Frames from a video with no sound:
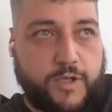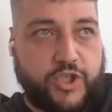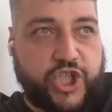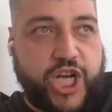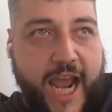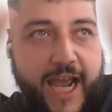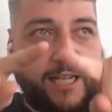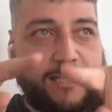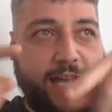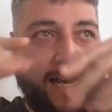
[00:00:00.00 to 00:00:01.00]

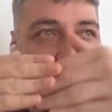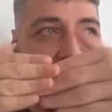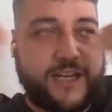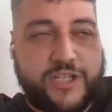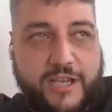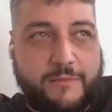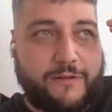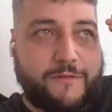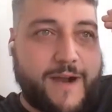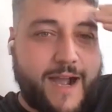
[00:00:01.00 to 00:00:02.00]
shell another
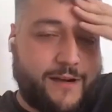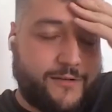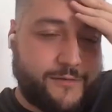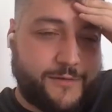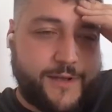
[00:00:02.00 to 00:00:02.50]
HTML file.